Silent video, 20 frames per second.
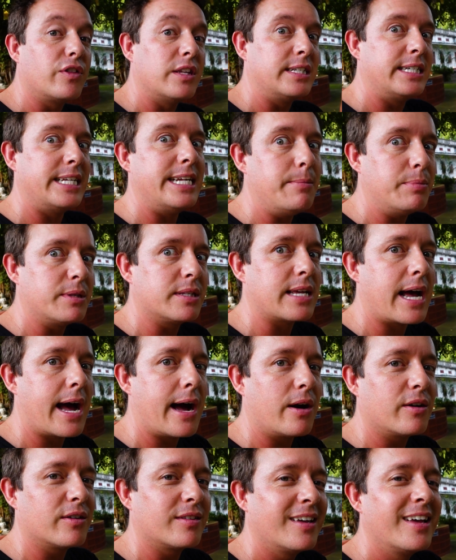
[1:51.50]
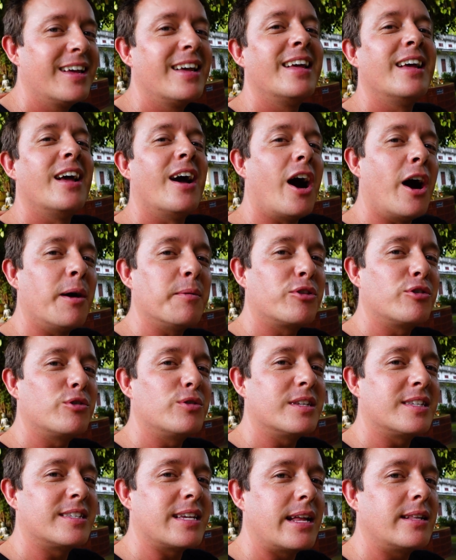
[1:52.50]
the deep south, up through
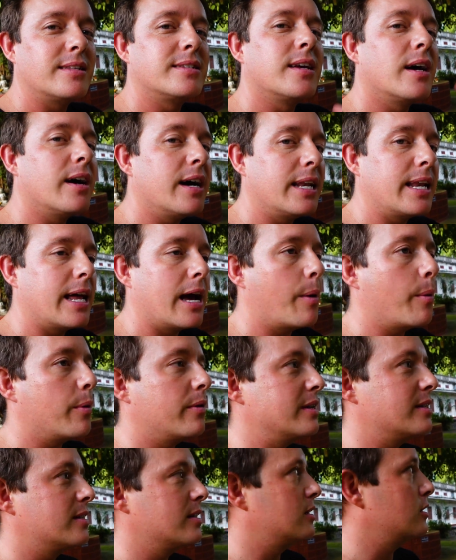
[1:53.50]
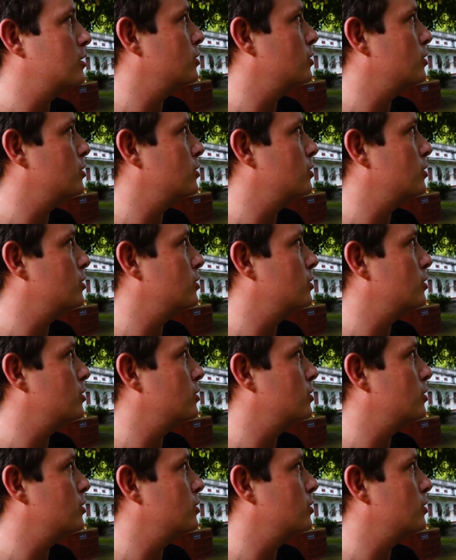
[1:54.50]
the center, and now we're into the